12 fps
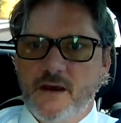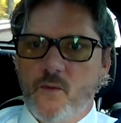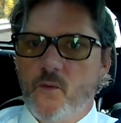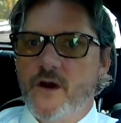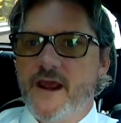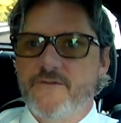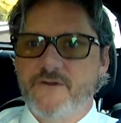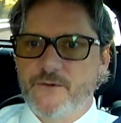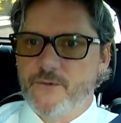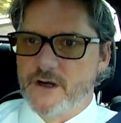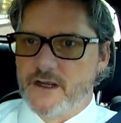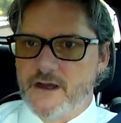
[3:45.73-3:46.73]
whatever you
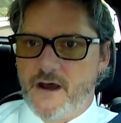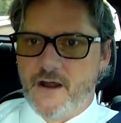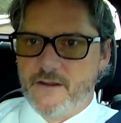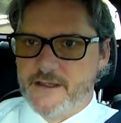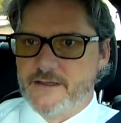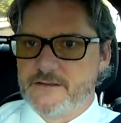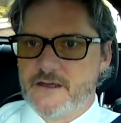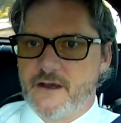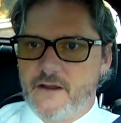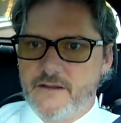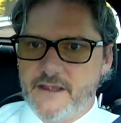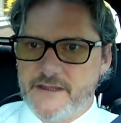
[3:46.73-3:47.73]
want to call it.
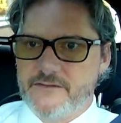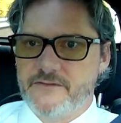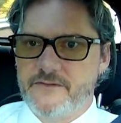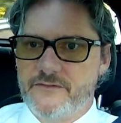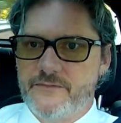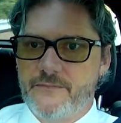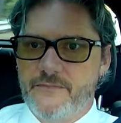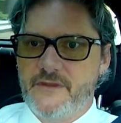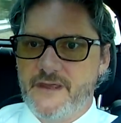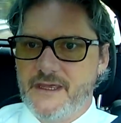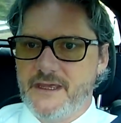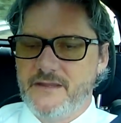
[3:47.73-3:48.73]
Call it
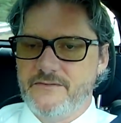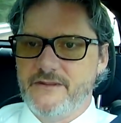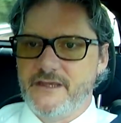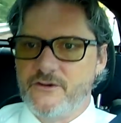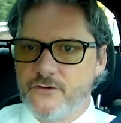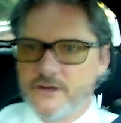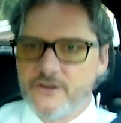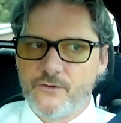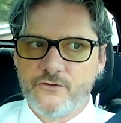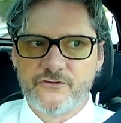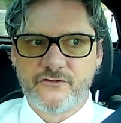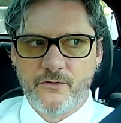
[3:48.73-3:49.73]
the critical
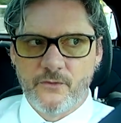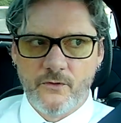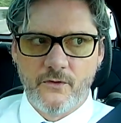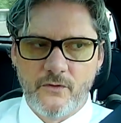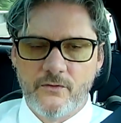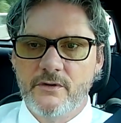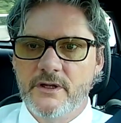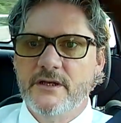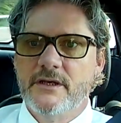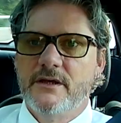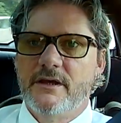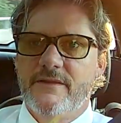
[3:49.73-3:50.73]
school,
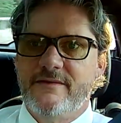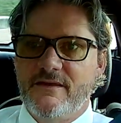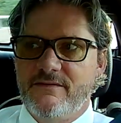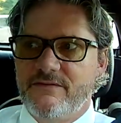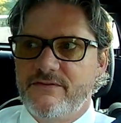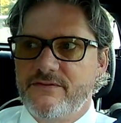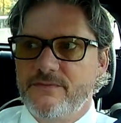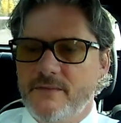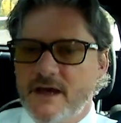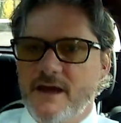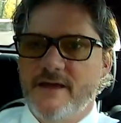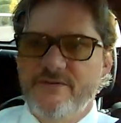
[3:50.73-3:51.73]
the
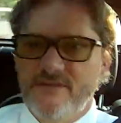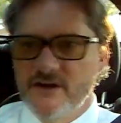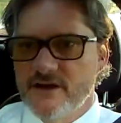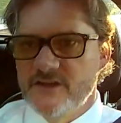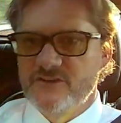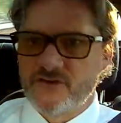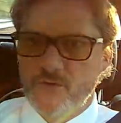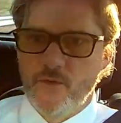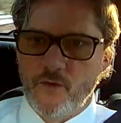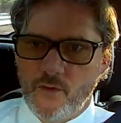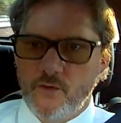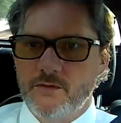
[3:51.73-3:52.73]
theory
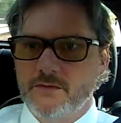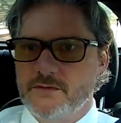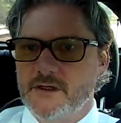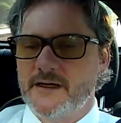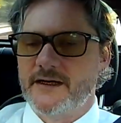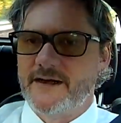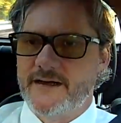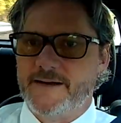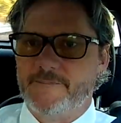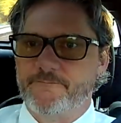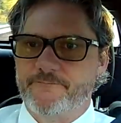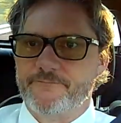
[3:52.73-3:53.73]
school,
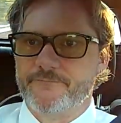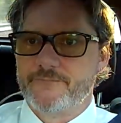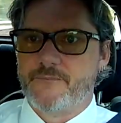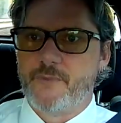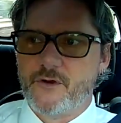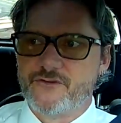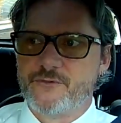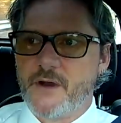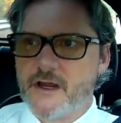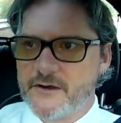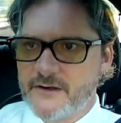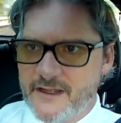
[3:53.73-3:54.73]

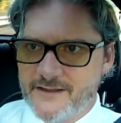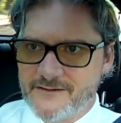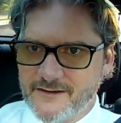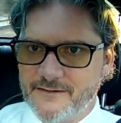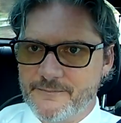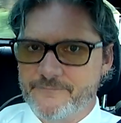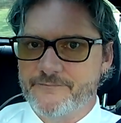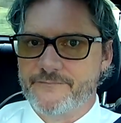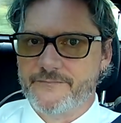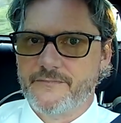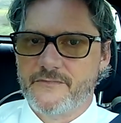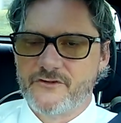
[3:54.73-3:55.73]
postmodernism
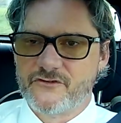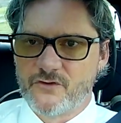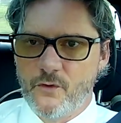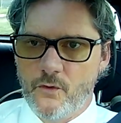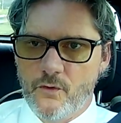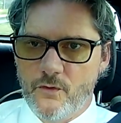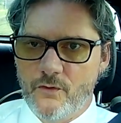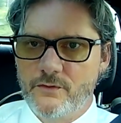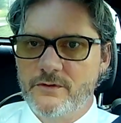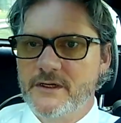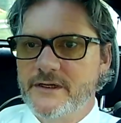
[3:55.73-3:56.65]
school,